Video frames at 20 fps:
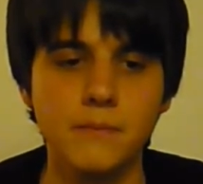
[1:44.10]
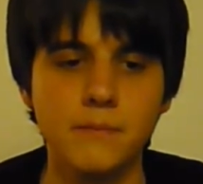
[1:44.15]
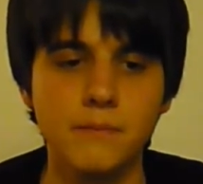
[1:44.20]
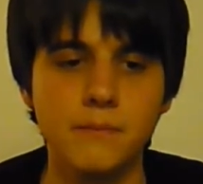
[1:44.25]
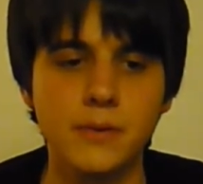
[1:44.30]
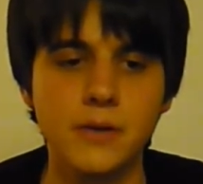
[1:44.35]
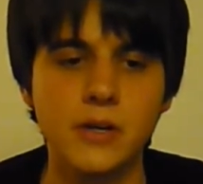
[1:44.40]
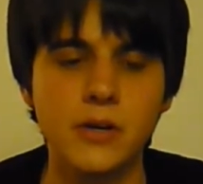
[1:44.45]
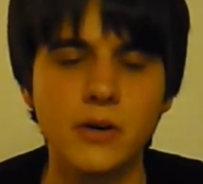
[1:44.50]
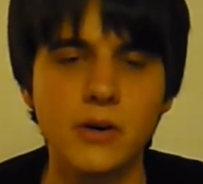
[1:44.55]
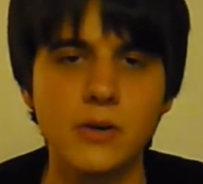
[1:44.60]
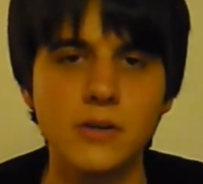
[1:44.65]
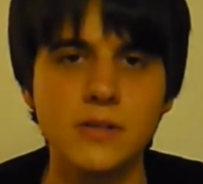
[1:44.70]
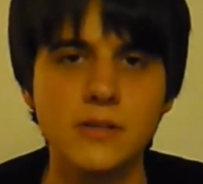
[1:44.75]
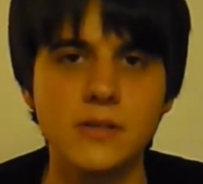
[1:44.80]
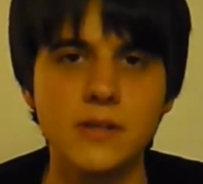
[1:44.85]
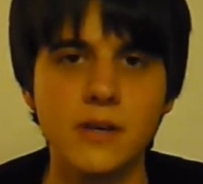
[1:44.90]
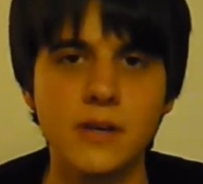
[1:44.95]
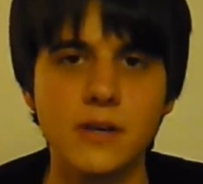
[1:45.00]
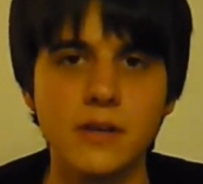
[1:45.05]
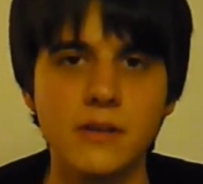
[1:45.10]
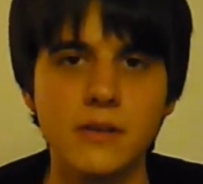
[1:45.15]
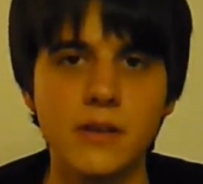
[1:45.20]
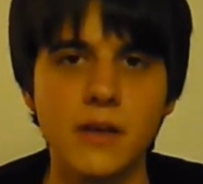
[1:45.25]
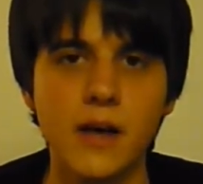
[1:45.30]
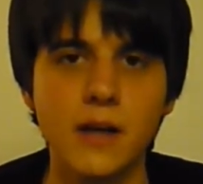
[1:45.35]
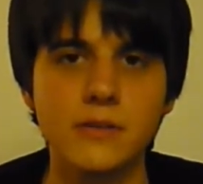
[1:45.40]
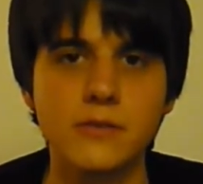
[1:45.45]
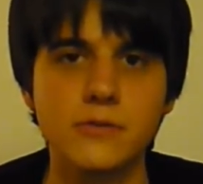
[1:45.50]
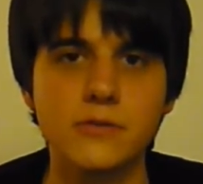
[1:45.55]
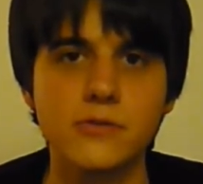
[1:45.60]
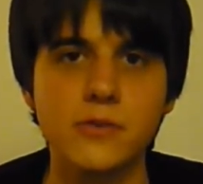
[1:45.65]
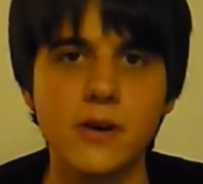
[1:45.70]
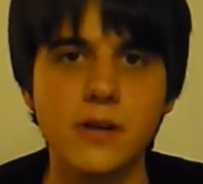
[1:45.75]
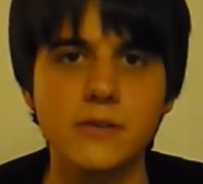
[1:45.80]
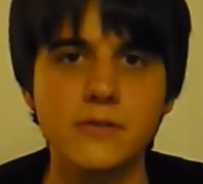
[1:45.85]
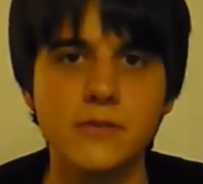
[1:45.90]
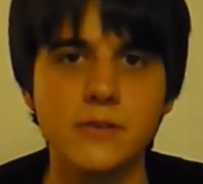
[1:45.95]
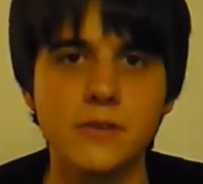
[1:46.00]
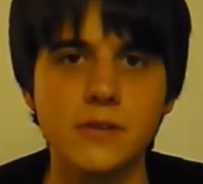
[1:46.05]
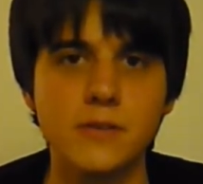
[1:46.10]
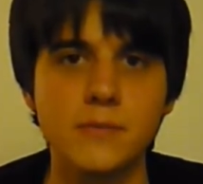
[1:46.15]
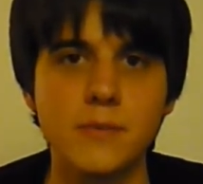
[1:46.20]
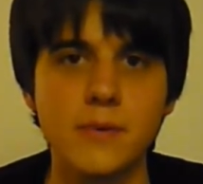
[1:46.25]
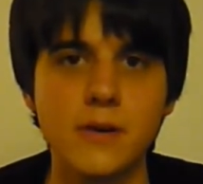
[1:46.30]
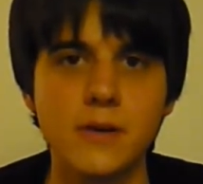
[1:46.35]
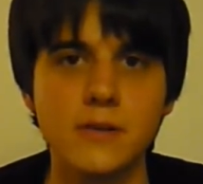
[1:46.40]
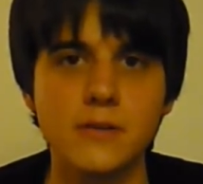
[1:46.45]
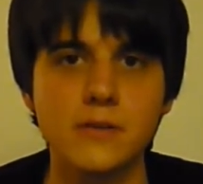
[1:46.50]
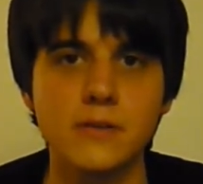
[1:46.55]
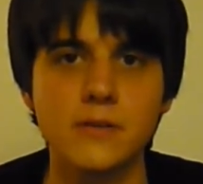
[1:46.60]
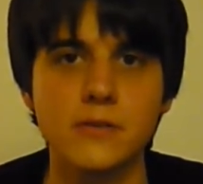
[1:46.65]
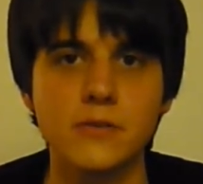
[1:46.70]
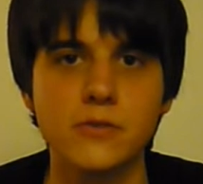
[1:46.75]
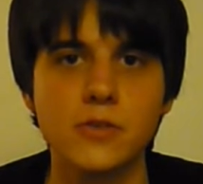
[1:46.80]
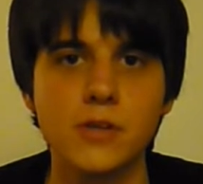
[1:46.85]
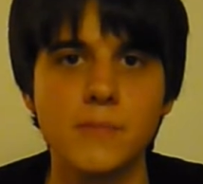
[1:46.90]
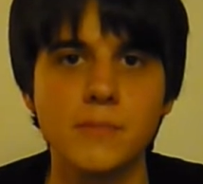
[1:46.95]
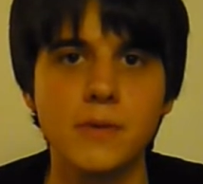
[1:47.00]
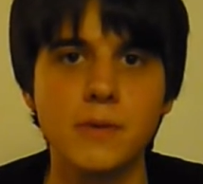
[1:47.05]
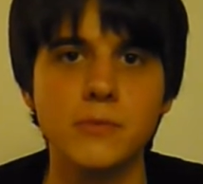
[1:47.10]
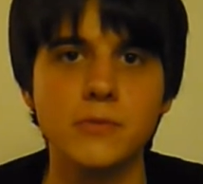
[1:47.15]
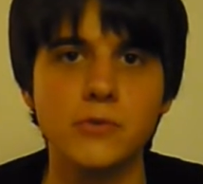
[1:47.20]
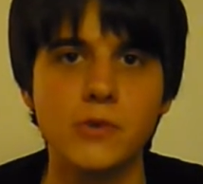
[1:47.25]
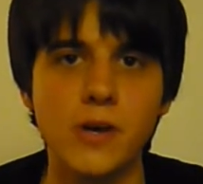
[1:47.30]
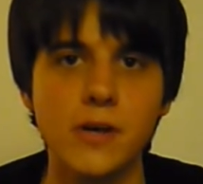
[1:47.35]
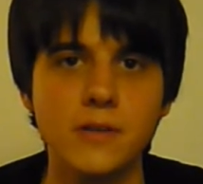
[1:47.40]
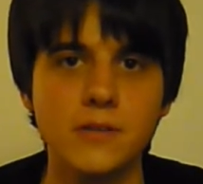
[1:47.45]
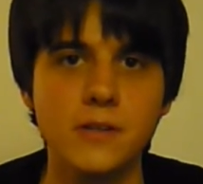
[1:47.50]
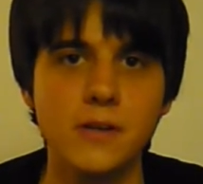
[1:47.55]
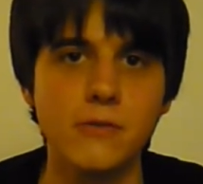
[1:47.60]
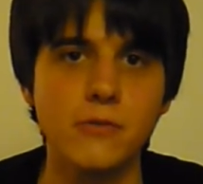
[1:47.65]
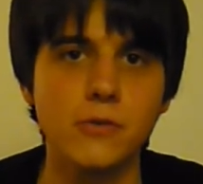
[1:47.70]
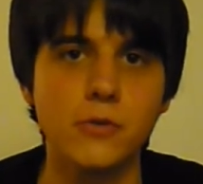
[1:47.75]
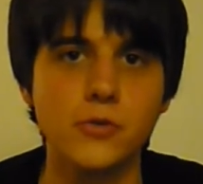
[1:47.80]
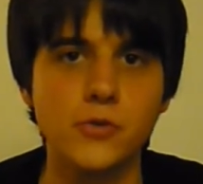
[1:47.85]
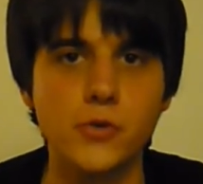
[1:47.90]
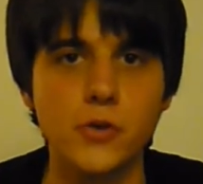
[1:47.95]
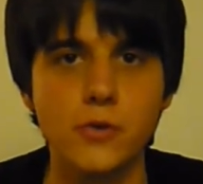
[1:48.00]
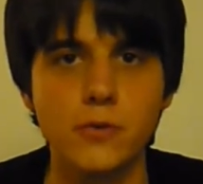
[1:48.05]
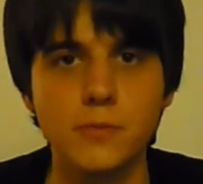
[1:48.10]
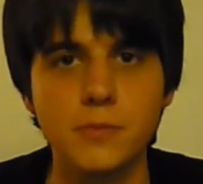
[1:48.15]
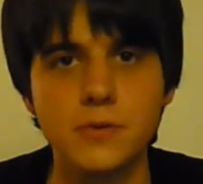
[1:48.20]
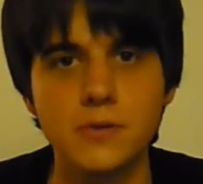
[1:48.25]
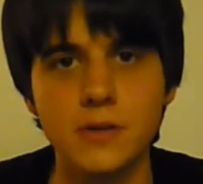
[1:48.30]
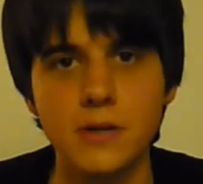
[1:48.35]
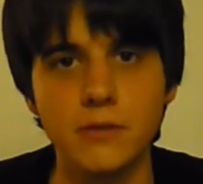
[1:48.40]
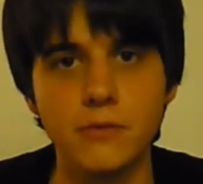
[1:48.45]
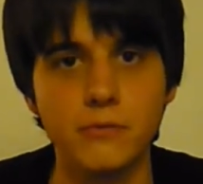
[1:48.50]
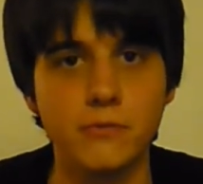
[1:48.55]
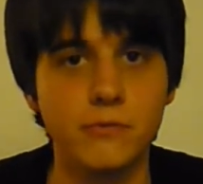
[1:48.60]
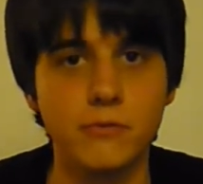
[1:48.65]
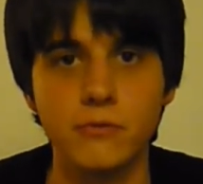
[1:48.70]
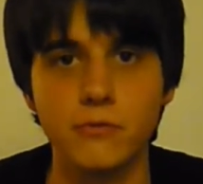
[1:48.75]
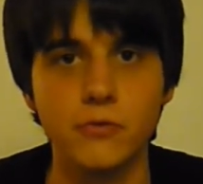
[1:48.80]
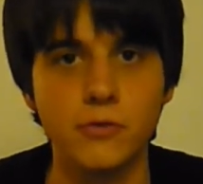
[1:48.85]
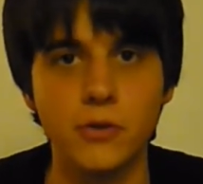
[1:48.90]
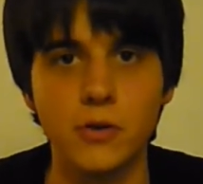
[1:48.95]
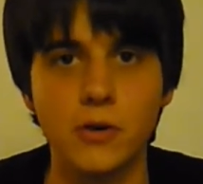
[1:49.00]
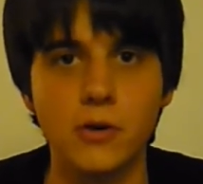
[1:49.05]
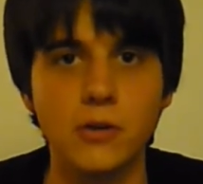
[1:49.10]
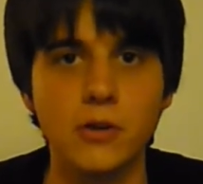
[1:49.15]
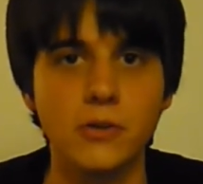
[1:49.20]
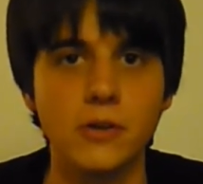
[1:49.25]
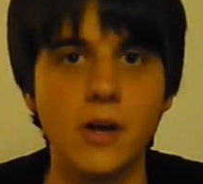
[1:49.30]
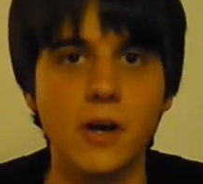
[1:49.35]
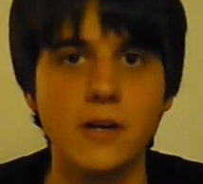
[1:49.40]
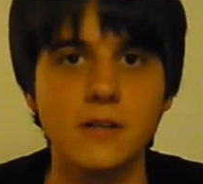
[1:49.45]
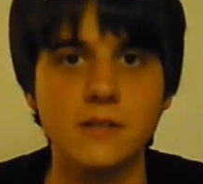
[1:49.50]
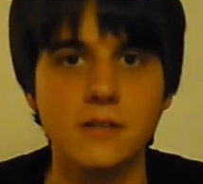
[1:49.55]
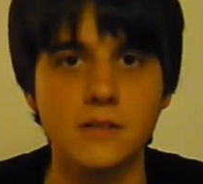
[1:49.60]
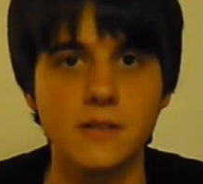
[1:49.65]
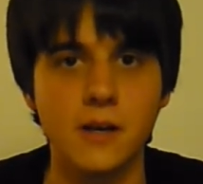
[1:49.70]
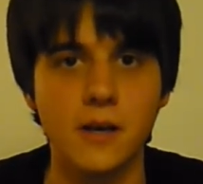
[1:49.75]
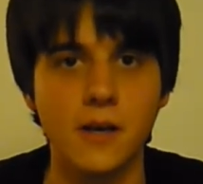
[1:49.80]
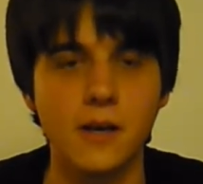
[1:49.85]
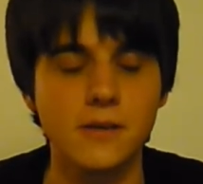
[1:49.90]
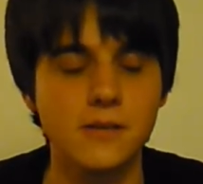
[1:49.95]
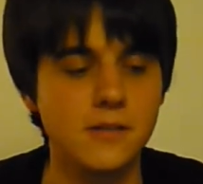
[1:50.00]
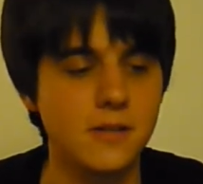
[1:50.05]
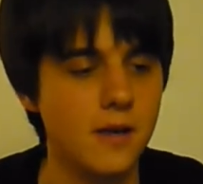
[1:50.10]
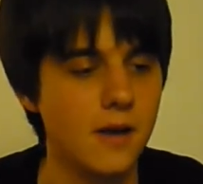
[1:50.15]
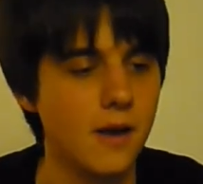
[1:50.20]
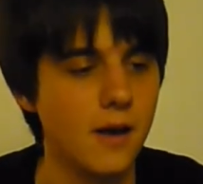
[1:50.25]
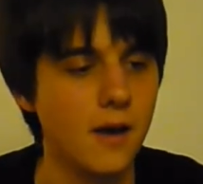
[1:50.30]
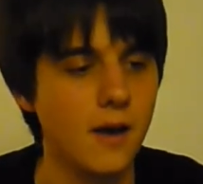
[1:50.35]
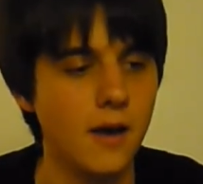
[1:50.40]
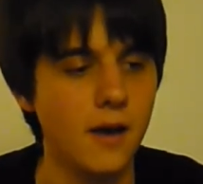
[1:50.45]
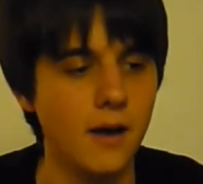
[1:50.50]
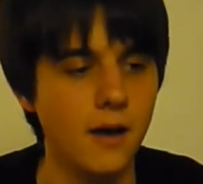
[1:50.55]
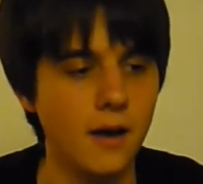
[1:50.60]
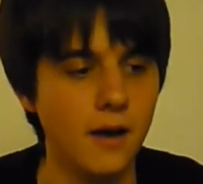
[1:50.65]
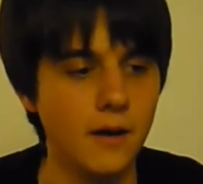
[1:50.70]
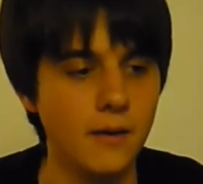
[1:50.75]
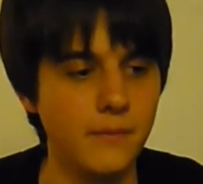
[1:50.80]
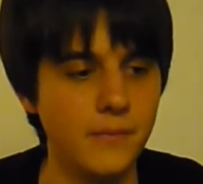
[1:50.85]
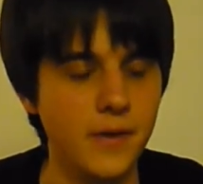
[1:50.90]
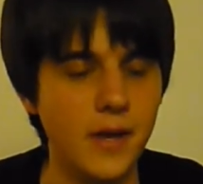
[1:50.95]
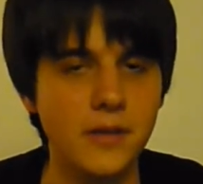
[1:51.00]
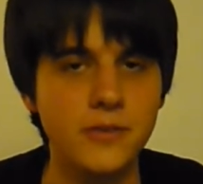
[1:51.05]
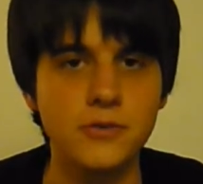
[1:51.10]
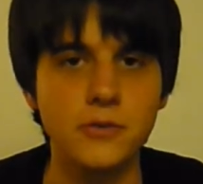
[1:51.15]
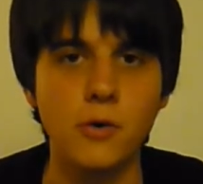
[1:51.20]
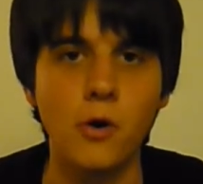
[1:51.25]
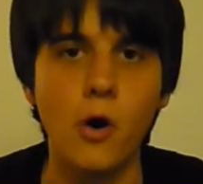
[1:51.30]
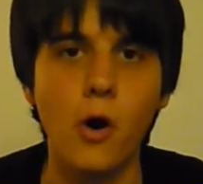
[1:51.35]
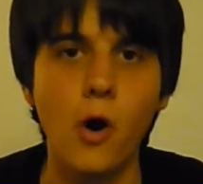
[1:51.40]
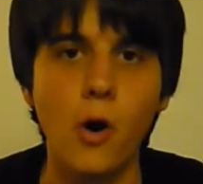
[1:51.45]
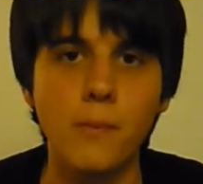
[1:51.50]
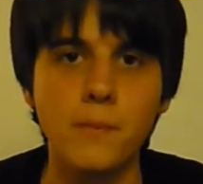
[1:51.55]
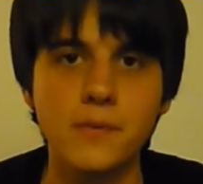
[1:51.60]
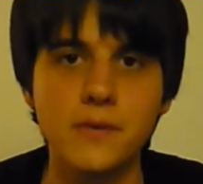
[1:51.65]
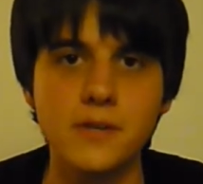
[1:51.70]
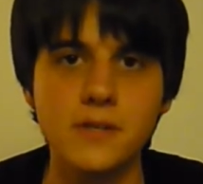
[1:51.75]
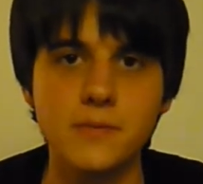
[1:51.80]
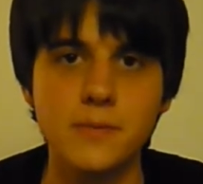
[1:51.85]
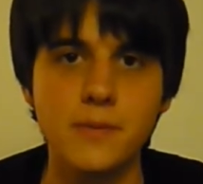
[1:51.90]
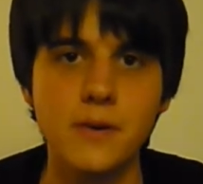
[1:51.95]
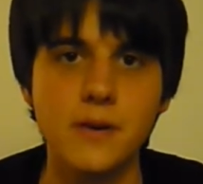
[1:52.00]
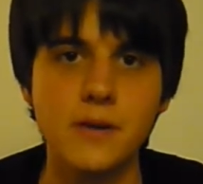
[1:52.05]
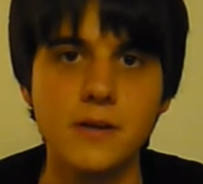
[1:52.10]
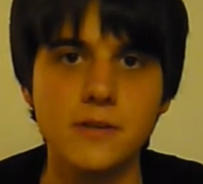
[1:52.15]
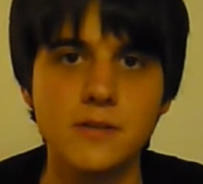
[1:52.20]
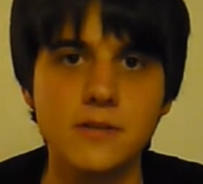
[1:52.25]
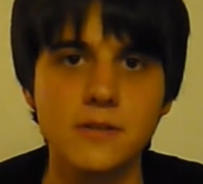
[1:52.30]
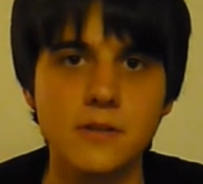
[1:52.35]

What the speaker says: Because they had to transfer these beers and ship them to India for the troops and for the colonizers, I guess, they had to hop these beers